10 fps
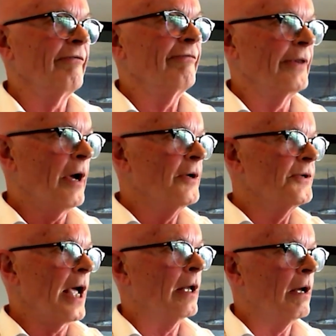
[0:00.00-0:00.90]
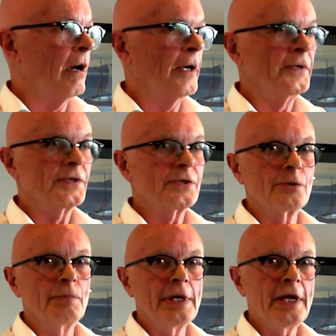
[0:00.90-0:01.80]
for those allies
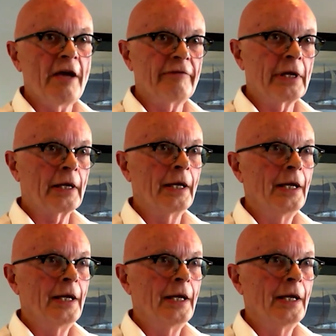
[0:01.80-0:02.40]
to be having